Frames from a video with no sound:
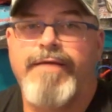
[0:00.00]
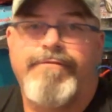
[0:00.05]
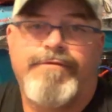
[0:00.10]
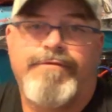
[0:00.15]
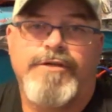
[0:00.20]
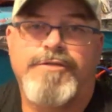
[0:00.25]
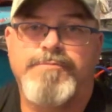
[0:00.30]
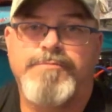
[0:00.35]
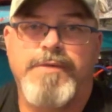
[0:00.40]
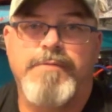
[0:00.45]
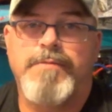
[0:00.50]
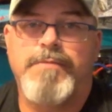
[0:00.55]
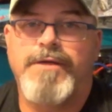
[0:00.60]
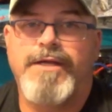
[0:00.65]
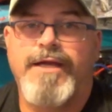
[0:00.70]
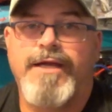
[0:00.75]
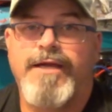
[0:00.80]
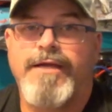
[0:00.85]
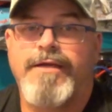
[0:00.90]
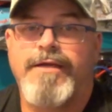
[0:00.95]
That fish made
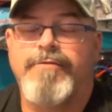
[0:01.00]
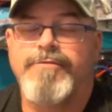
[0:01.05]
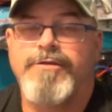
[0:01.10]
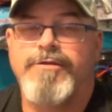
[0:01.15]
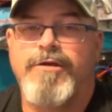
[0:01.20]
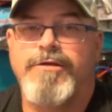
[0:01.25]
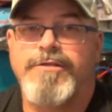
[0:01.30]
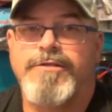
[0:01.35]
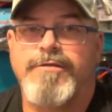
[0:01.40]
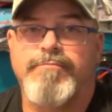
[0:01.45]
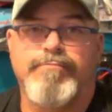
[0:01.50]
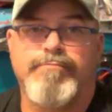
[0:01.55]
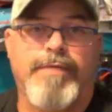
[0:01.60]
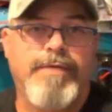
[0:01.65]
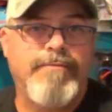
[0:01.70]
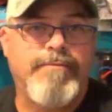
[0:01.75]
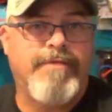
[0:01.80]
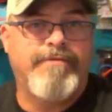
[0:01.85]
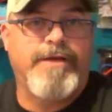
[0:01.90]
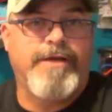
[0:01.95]
my day. It was awesome.
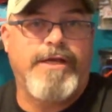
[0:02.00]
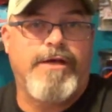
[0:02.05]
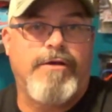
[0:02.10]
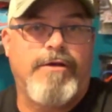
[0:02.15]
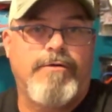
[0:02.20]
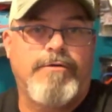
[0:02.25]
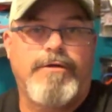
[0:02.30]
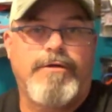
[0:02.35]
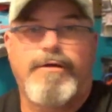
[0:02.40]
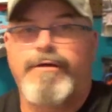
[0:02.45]
Made my video.